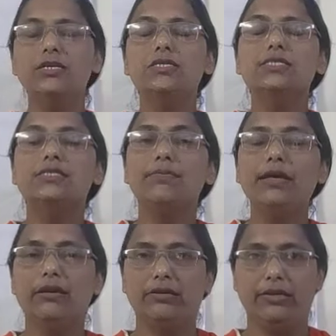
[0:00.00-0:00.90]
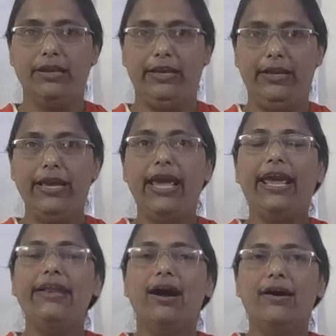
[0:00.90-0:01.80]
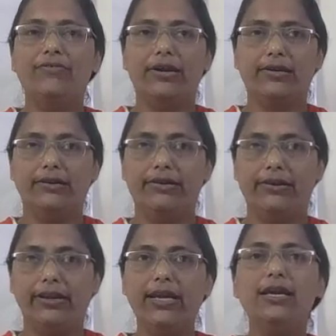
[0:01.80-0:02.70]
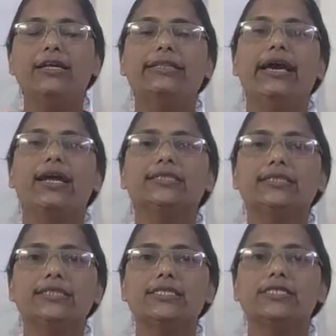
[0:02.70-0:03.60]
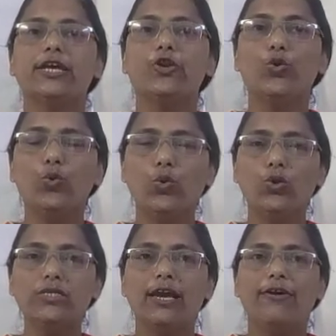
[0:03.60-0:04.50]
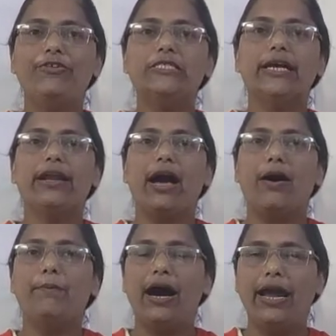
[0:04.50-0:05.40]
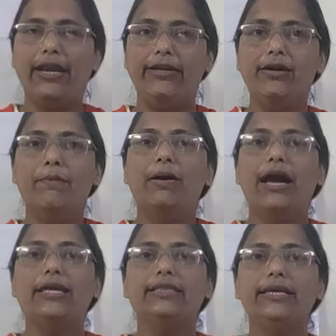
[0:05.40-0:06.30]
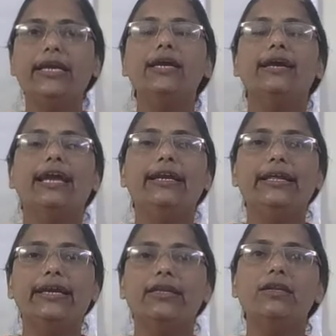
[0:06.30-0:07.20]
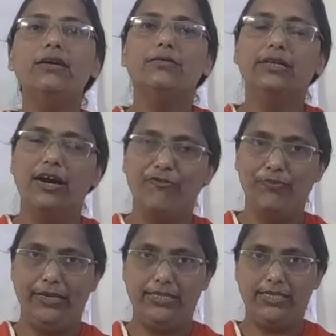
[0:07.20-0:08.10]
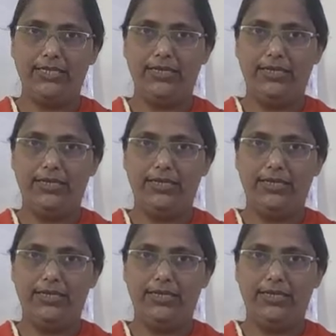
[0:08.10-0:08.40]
Similarly, in our country, there are certain rules which are abided by the Indian government.